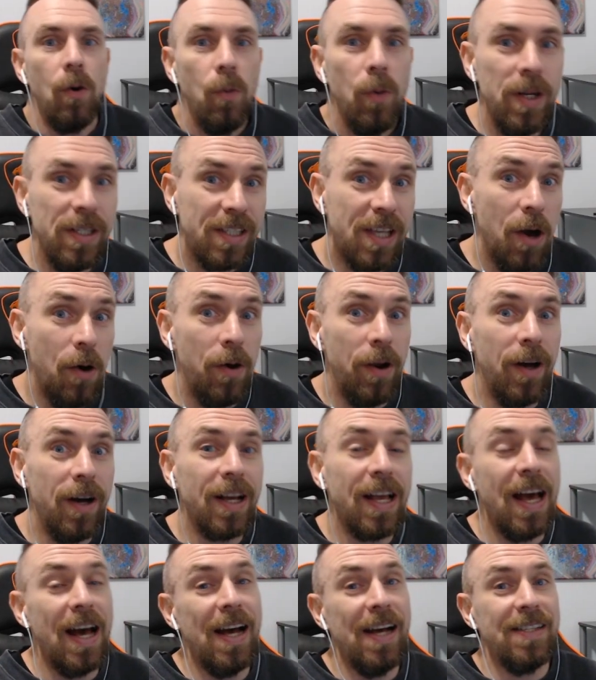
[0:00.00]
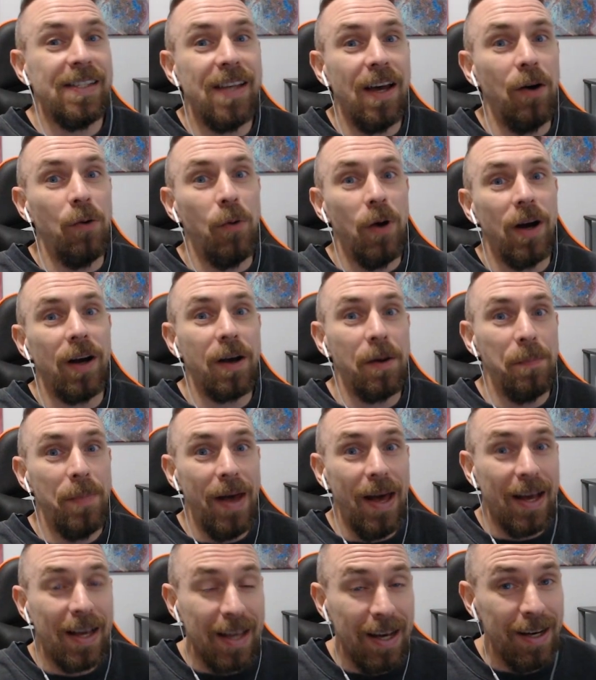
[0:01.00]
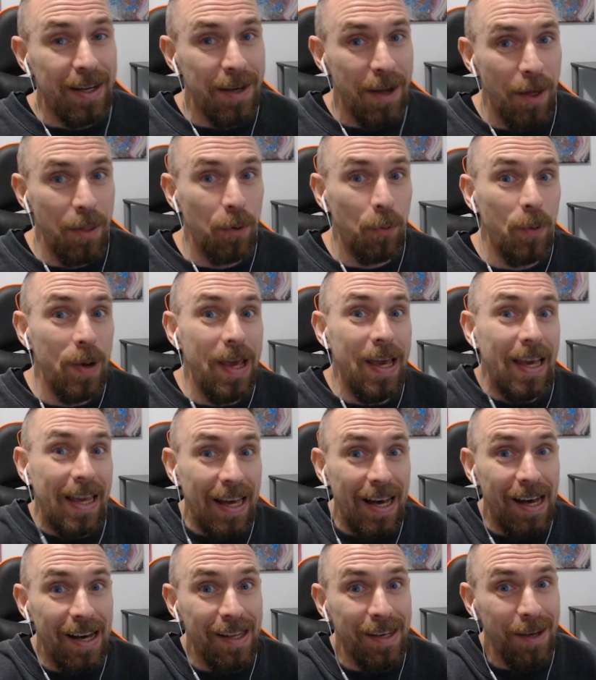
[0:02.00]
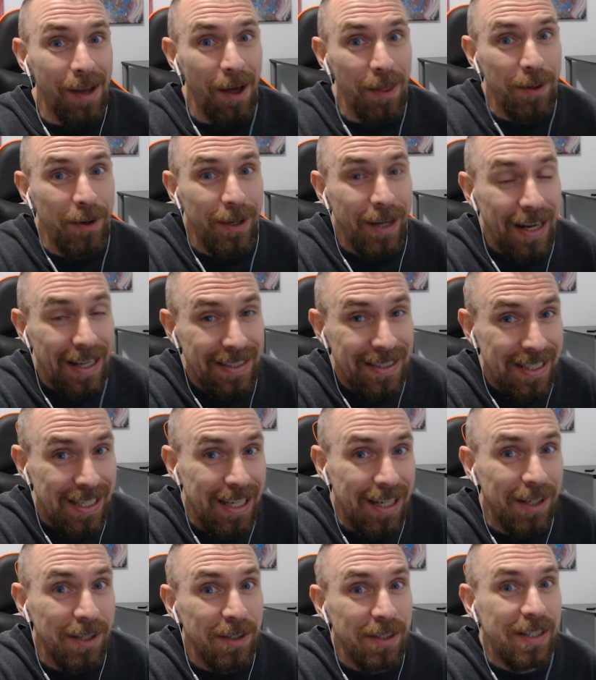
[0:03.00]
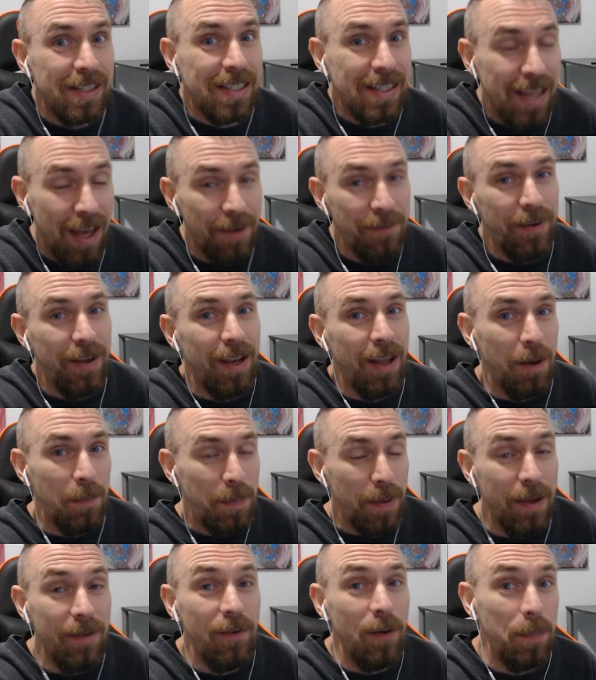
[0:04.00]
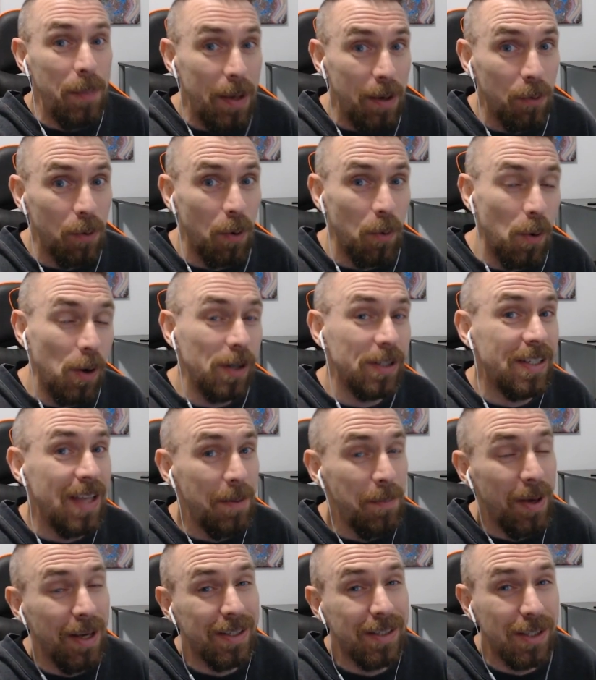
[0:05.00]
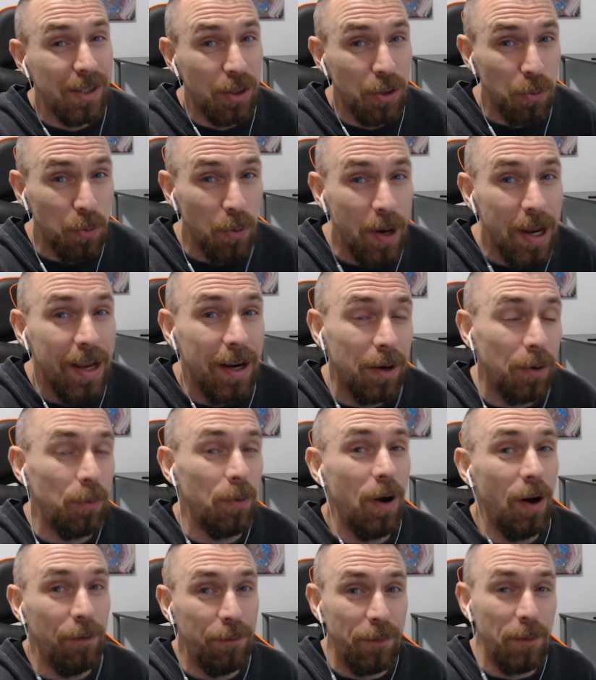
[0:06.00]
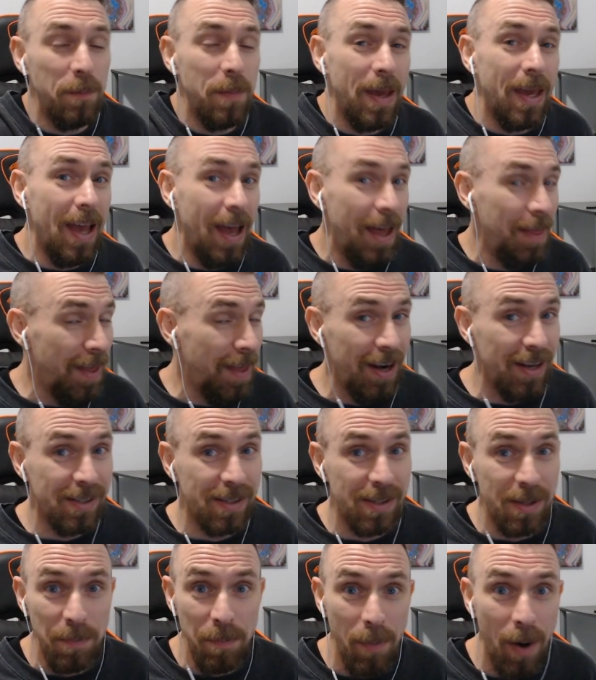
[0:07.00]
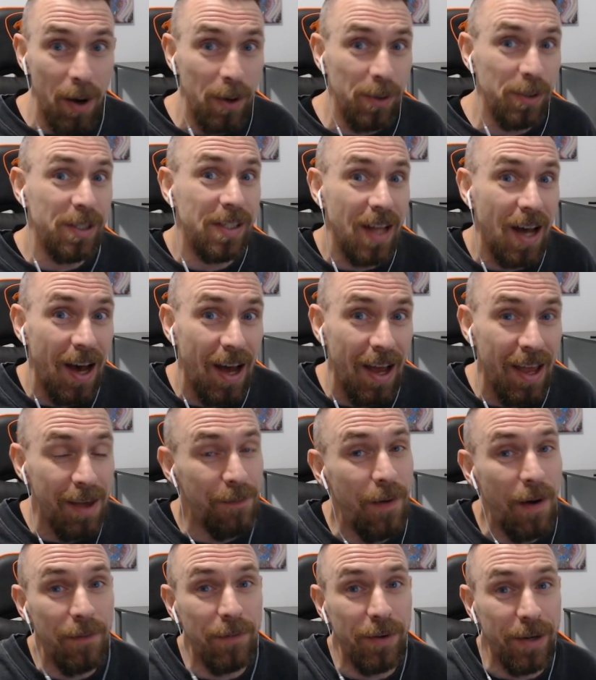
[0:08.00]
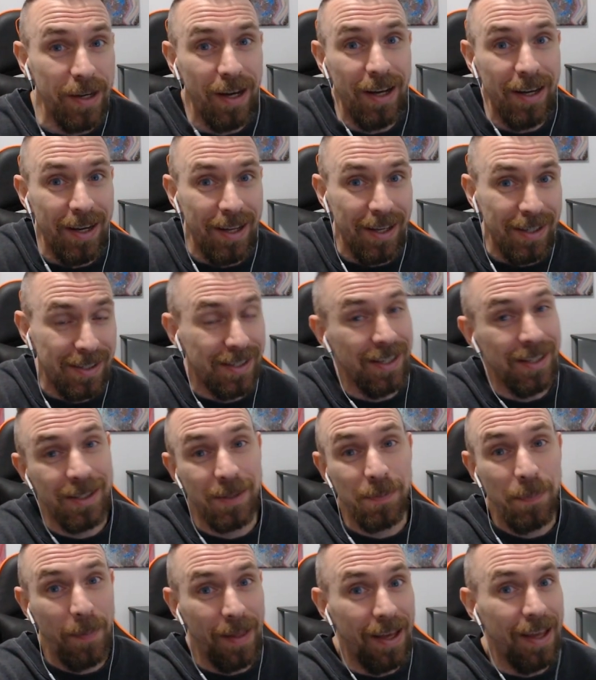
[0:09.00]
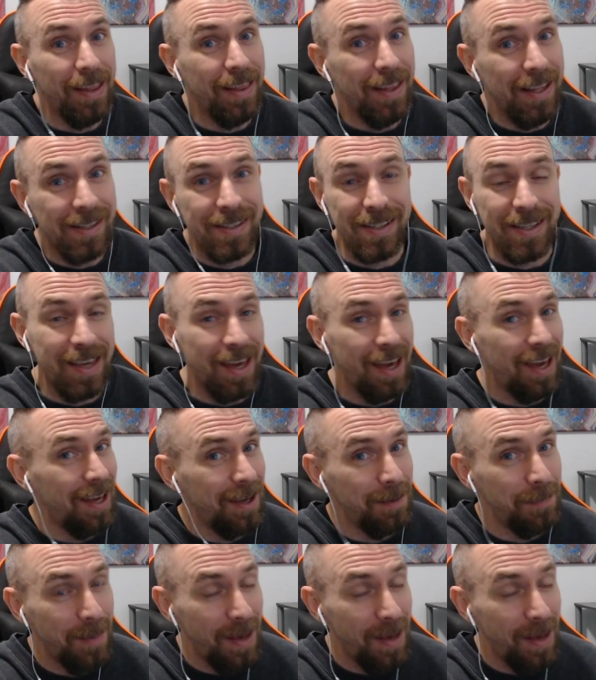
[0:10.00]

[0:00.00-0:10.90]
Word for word: What is going on guys? Uh, welcome back another week, another tier 7 PvP rewards. That makes three in a row for me and that is the most I have ever done since playing this game